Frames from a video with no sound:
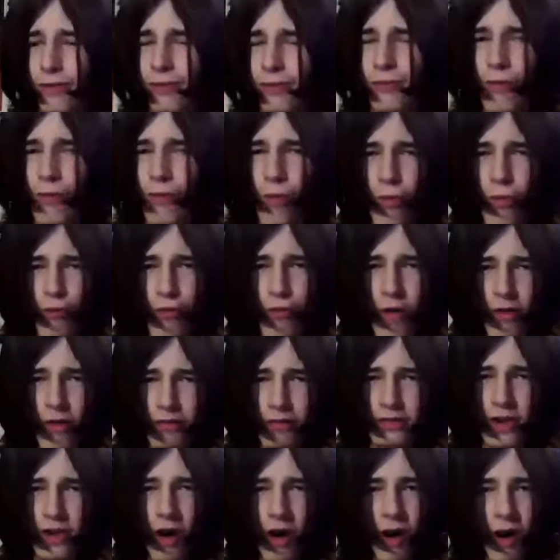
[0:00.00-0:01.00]
4 or
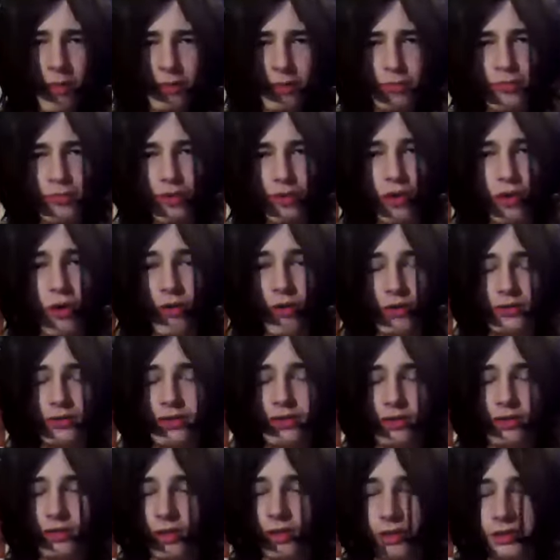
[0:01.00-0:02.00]
5 times, but
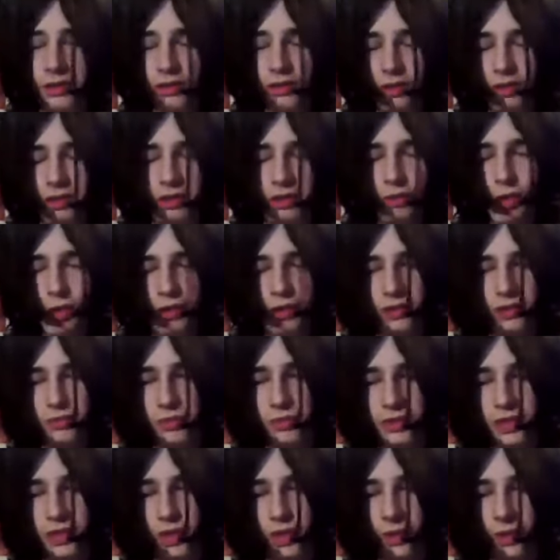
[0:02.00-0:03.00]
honestly, like there's way too
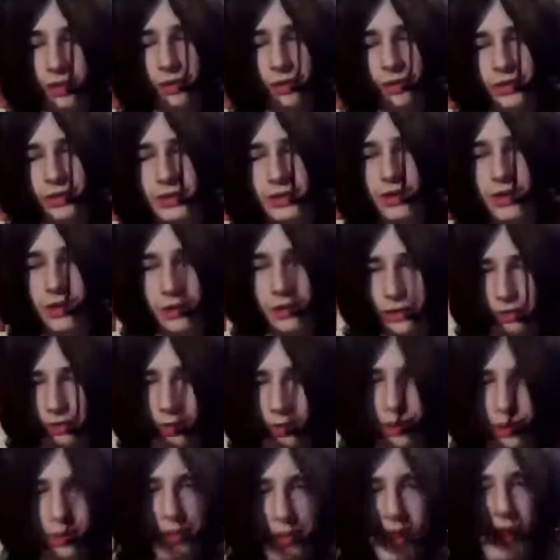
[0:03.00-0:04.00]
much going on. It's hard to
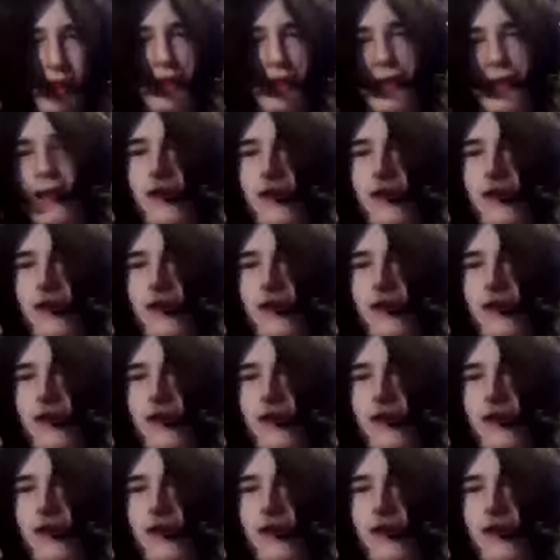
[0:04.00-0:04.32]
explain.